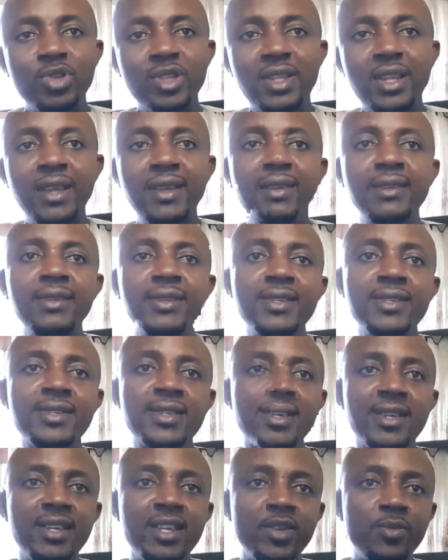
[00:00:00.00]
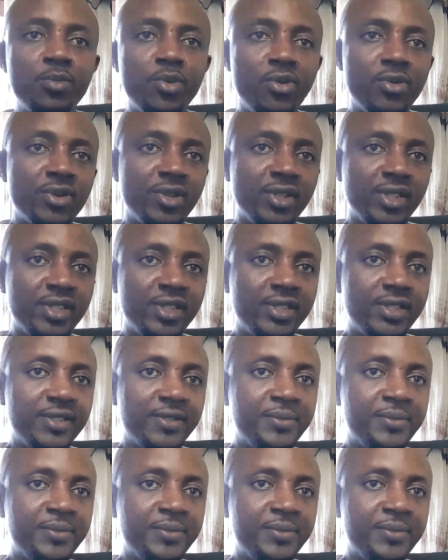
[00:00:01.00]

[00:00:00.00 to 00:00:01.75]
retain these key points.